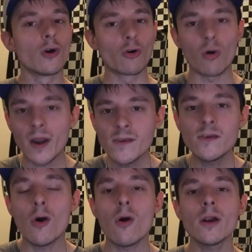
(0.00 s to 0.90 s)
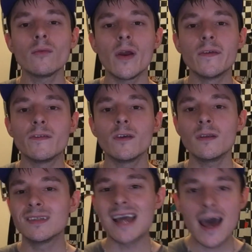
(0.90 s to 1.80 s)
crazy hard
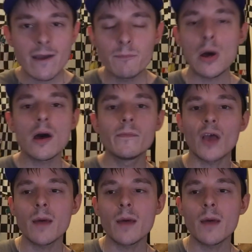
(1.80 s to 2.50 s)
racing, dive bombs.